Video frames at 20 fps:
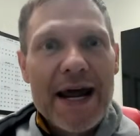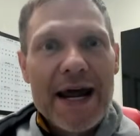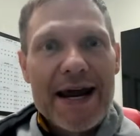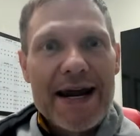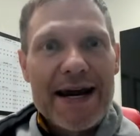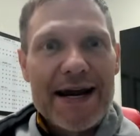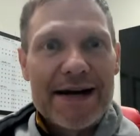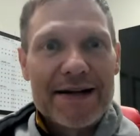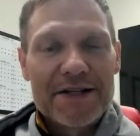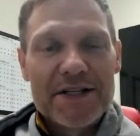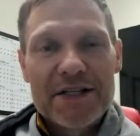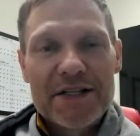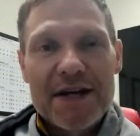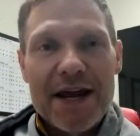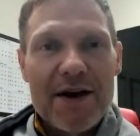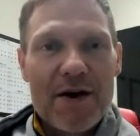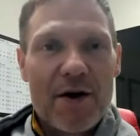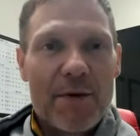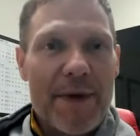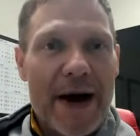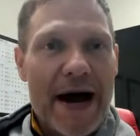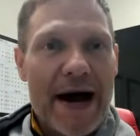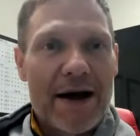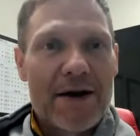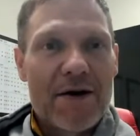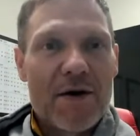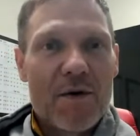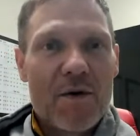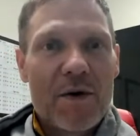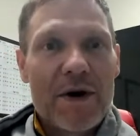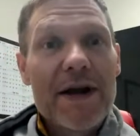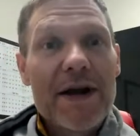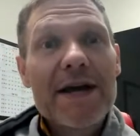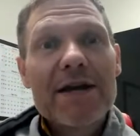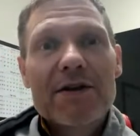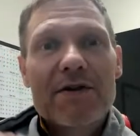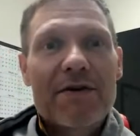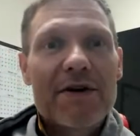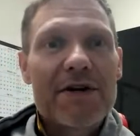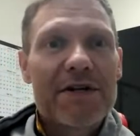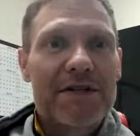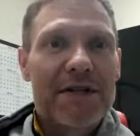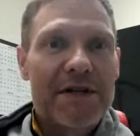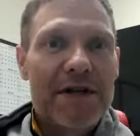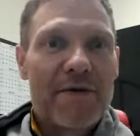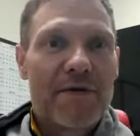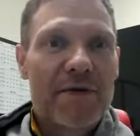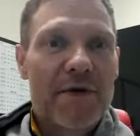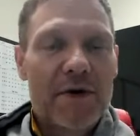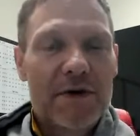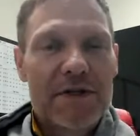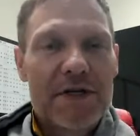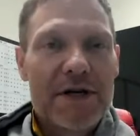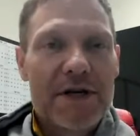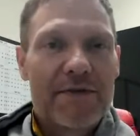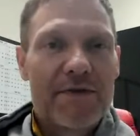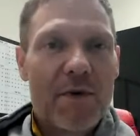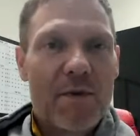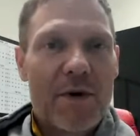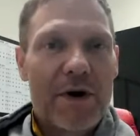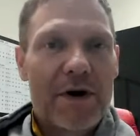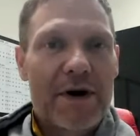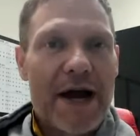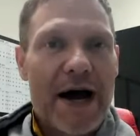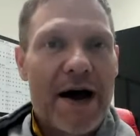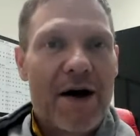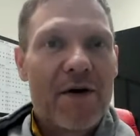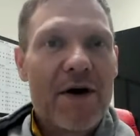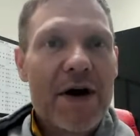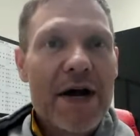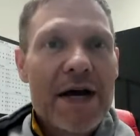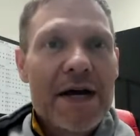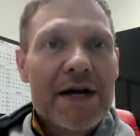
and scale back or increase the difficulty of the workout